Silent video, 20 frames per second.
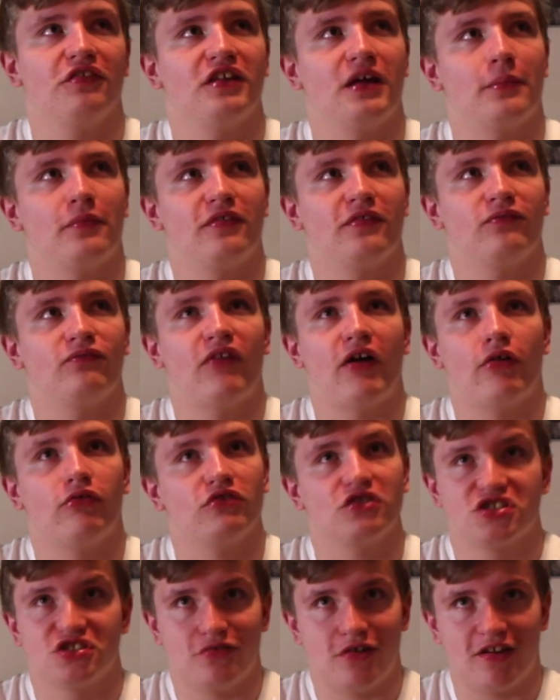Amazon
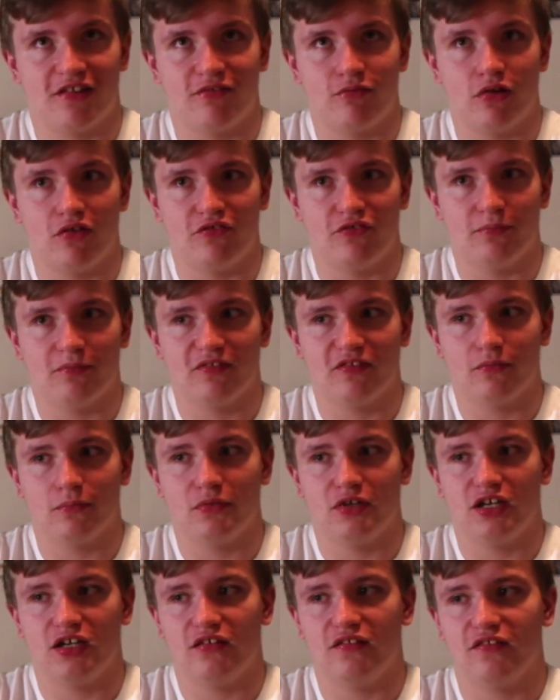voucher as well from
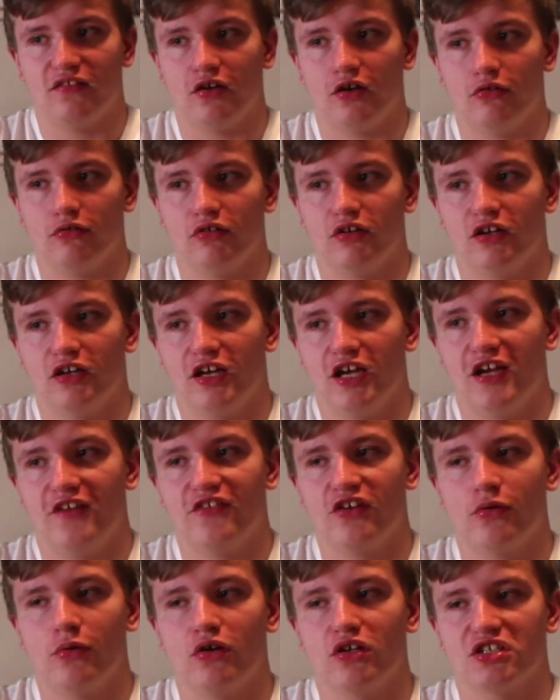somebody. So if
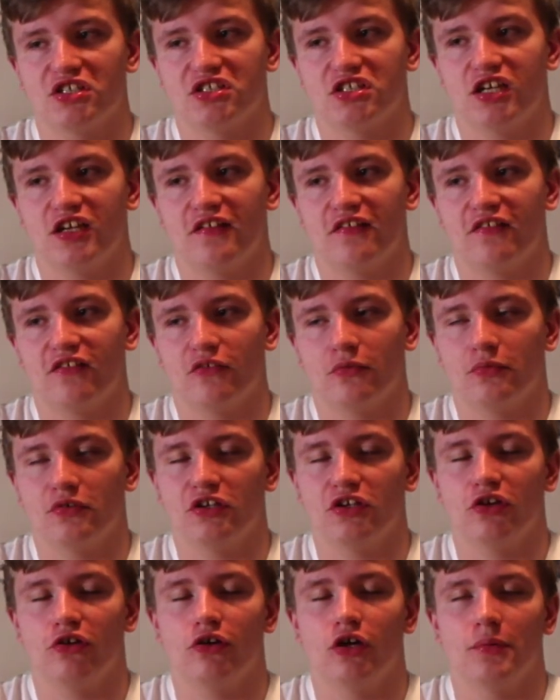you're watching this, somebody
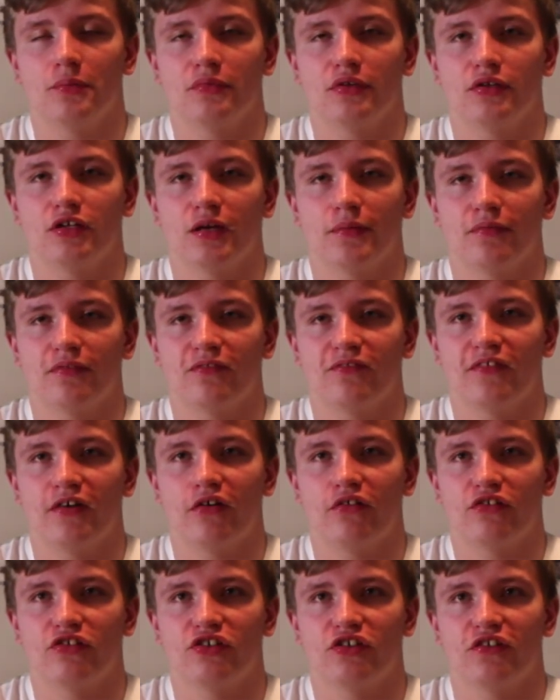who got me an Amazon
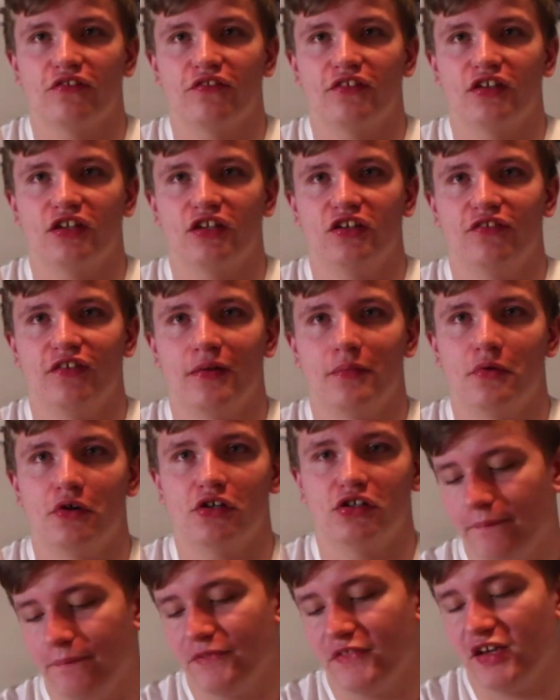voucher, thank you very
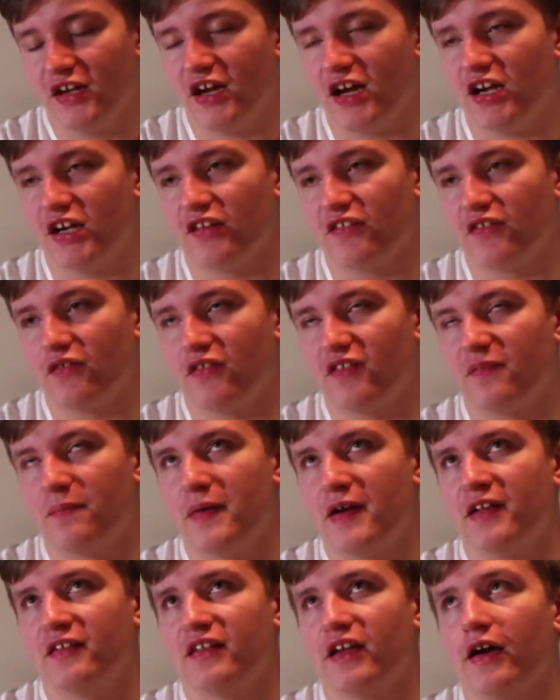much. Um, so I
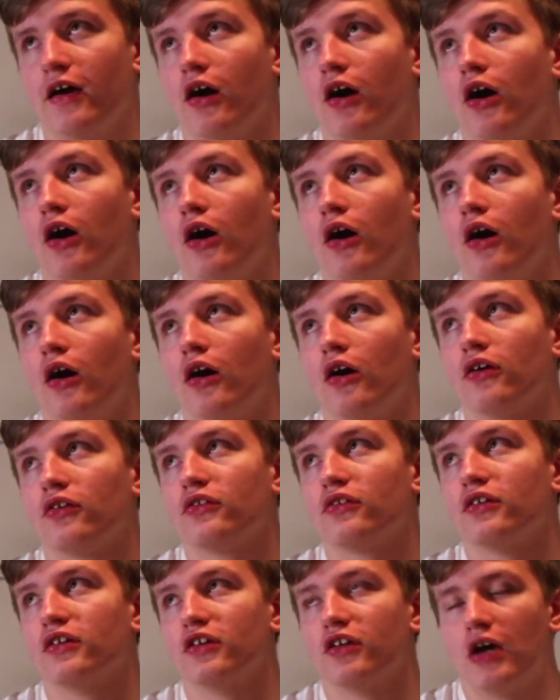spent that on
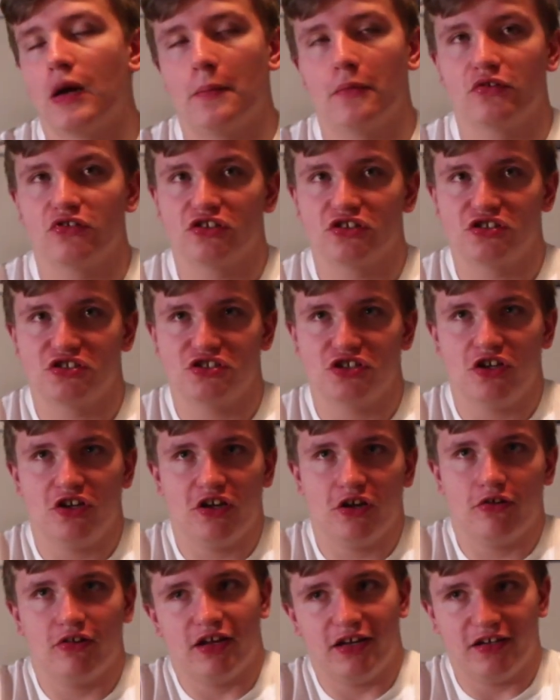a bunch of
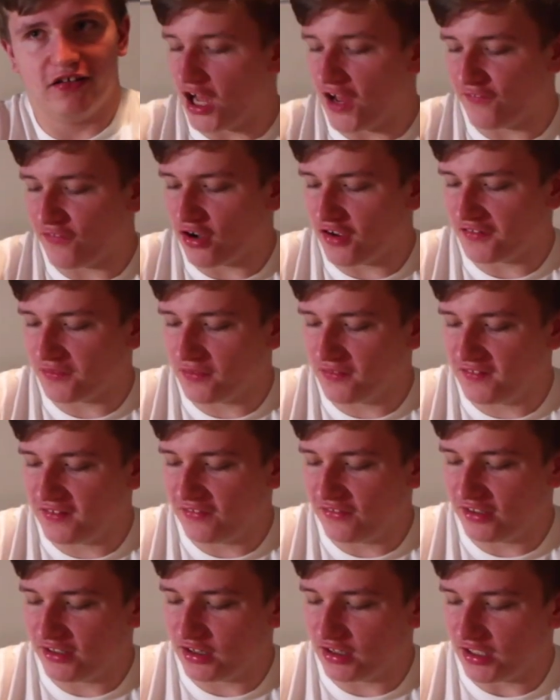studio lights. I've also
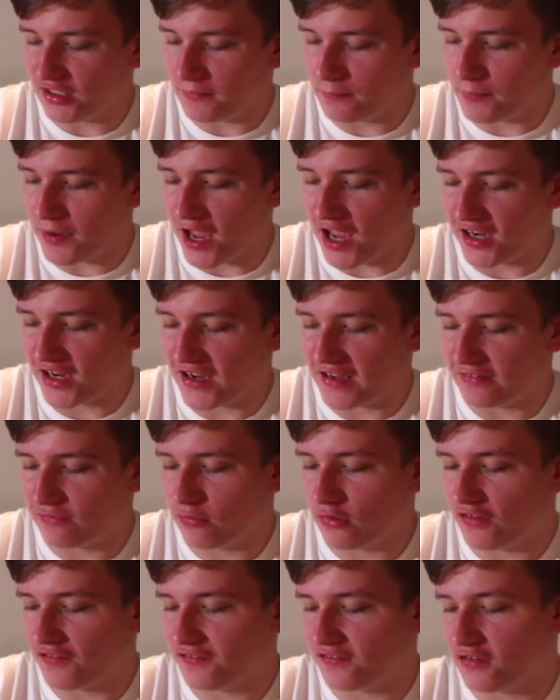received a little like pack as
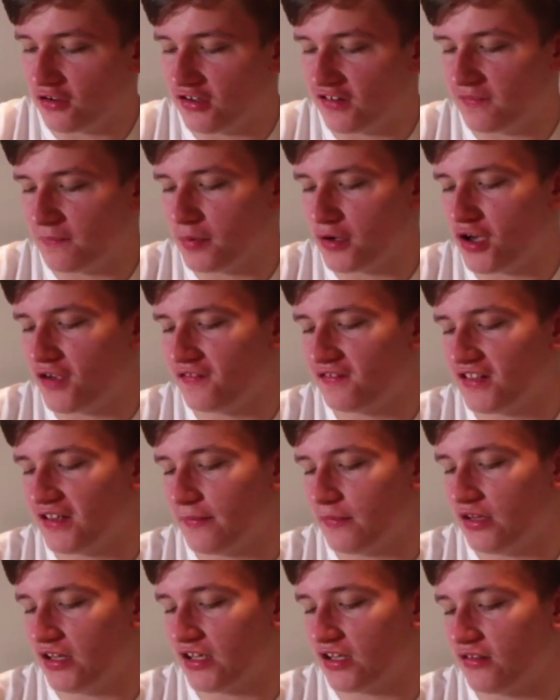well, so this person gave
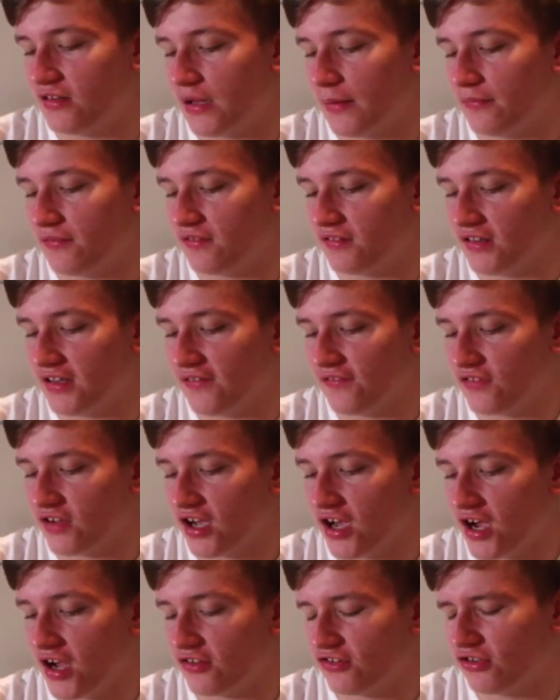me like an Amazon gift
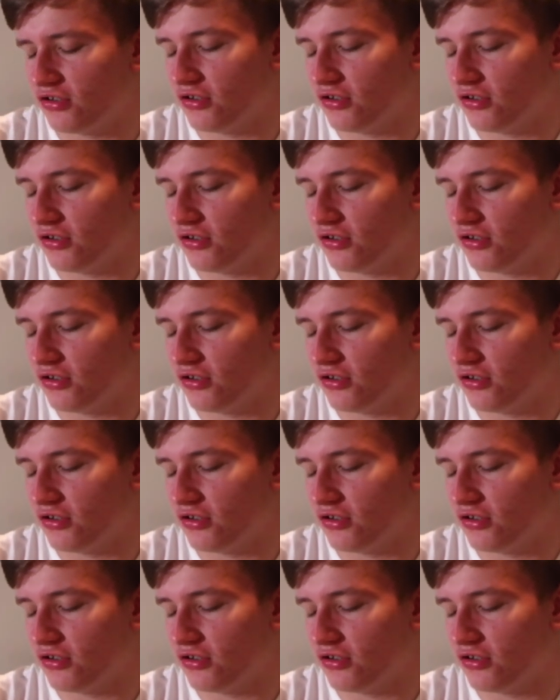card